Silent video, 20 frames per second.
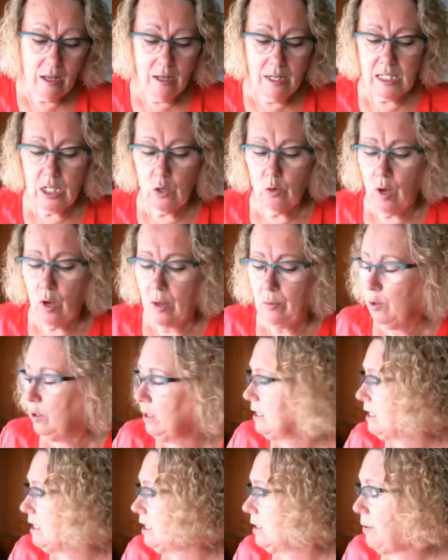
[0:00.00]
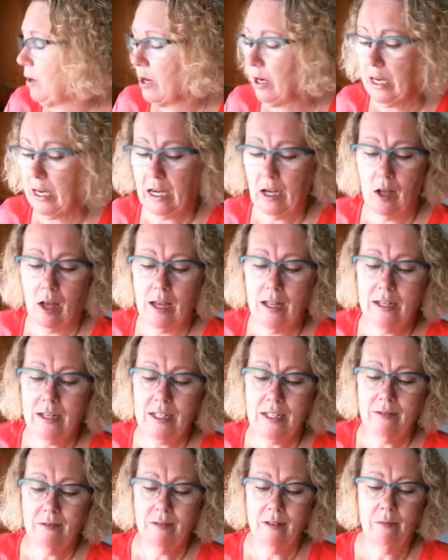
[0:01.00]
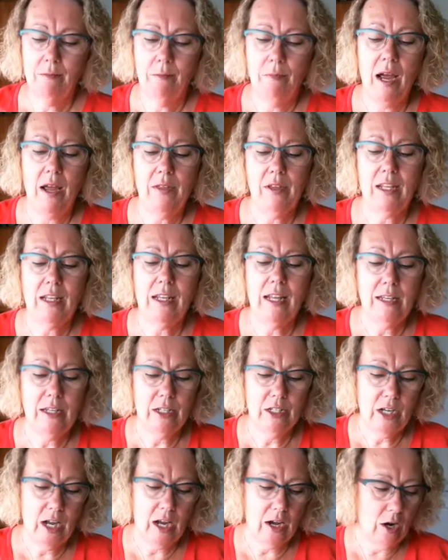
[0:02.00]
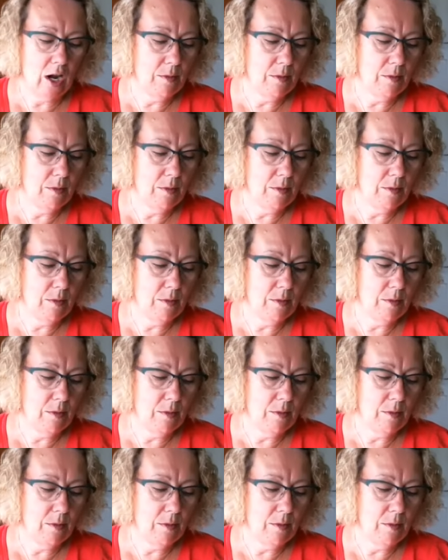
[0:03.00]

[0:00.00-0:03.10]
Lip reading: So I pull into the parking lot by the Canadian Tire,